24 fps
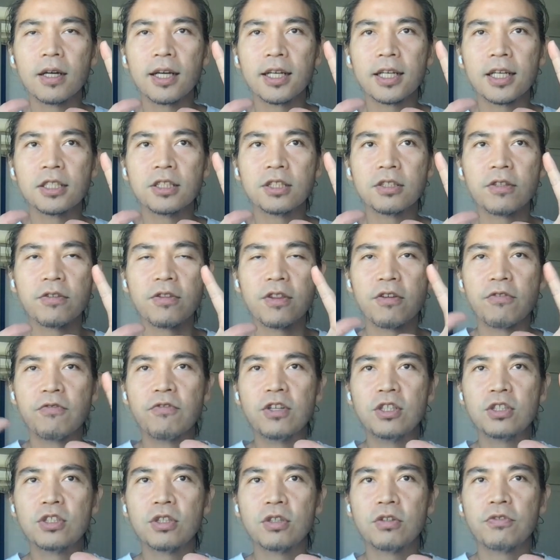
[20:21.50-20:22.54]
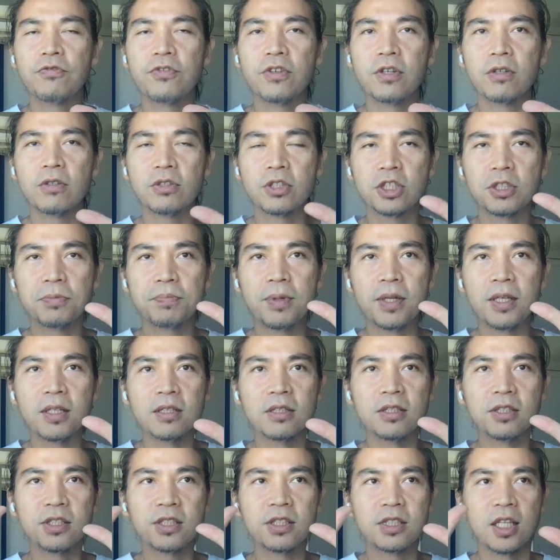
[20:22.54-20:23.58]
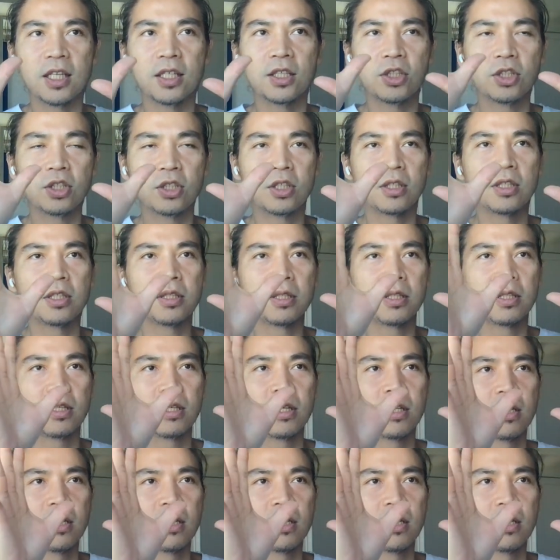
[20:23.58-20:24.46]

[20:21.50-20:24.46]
guess the visual feels just being stitched